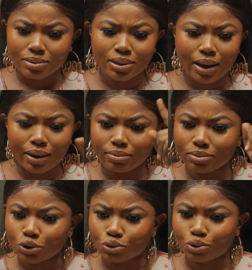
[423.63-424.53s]

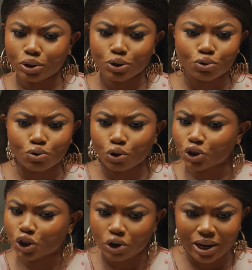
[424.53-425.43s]
saying you don't need to
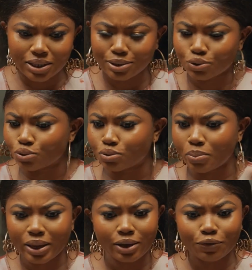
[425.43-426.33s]
cross-dress to
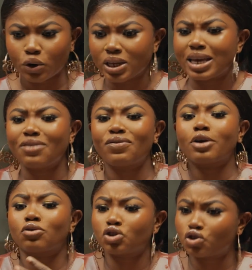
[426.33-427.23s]
make it funny. If
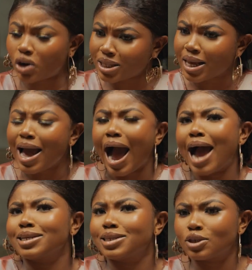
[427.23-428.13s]
I cross-dress
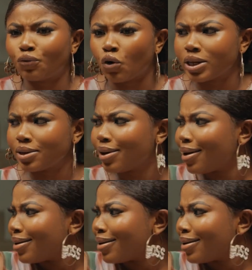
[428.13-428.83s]
and it is funny,